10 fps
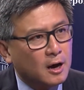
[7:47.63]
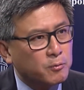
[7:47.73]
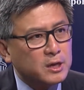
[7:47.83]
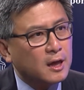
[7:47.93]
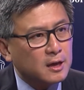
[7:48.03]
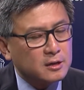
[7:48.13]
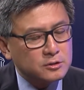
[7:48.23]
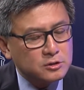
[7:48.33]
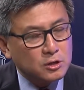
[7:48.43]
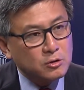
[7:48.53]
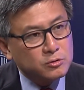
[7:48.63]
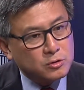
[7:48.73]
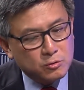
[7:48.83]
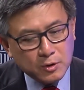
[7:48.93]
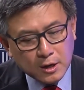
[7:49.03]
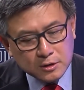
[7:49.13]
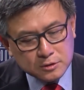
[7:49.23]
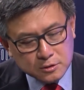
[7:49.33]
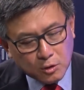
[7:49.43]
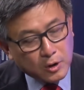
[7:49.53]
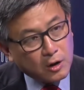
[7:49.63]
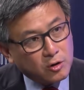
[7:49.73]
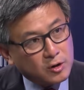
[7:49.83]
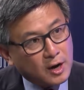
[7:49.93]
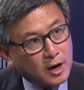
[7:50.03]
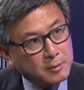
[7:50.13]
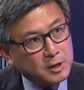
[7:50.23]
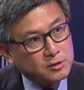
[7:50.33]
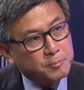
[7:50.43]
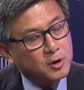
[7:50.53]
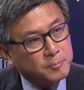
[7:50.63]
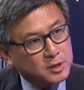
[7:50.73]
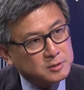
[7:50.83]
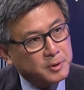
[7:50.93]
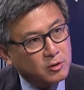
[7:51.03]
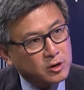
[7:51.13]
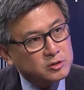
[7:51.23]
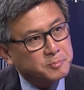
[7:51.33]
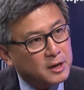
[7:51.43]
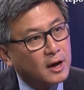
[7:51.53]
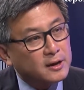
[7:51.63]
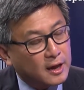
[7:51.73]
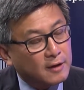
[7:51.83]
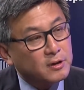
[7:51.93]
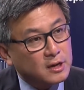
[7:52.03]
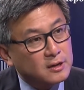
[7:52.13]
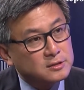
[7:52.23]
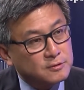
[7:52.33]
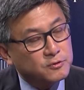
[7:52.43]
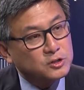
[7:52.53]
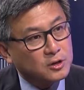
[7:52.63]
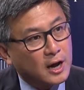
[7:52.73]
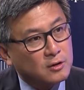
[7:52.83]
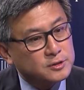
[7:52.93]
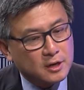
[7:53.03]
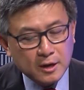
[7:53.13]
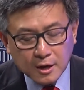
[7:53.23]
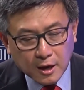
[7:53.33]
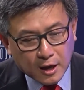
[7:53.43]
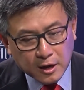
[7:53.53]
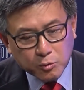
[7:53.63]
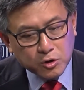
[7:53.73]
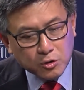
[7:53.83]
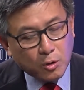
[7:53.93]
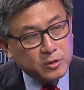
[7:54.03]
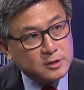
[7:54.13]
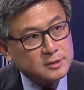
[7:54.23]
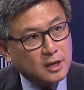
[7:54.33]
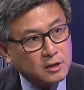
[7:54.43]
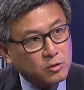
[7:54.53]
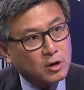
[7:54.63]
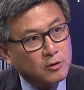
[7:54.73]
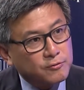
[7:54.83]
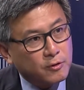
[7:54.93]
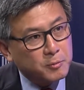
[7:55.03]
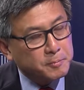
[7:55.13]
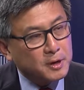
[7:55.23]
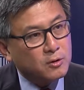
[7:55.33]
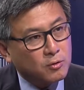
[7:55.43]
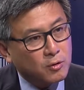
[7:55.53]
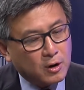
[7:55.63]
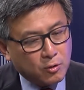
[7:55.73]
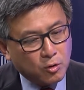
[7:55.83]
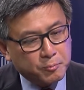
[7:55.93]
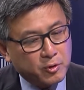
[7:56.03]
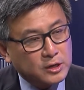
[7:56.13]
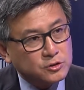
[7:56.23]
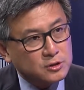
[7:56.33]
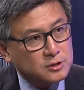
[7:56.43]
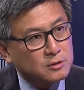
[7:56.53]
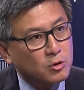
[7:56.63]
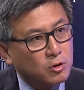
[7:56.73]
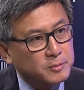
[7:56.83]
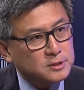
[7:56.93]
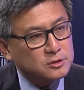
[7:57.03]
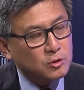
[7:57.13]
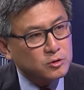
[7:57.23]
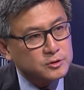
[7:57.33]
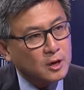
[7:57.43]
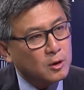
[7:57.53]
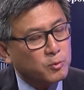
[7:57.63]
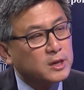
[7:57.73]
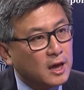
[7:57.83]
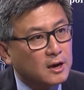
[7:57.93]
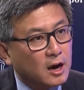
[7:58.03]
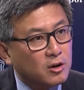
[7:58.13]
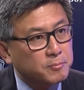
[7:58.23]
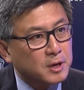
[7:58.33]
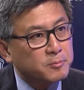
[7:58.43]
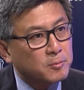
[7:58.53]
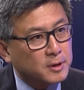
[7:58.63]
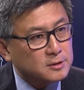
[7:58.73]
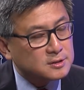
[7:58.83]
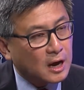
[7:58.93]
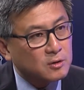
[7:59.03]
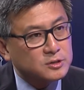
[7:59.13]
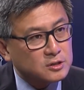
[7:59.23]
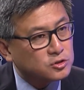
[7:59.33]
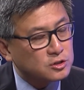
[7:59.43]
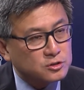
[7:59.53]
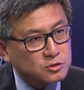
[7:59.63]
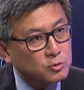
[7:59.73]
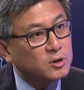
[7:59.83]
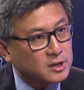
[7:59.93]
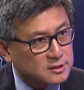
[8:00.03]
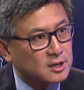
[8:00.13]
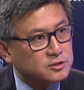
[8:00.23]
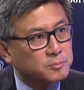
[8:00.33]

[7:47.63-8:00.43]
we can't continue to slow down our economy to put up these barriers by not having insufficient housing. Anywhere you go in this state, you hear from the big corporations and local business owners, we can't hire people because housing's just too inaccessible. Yeah,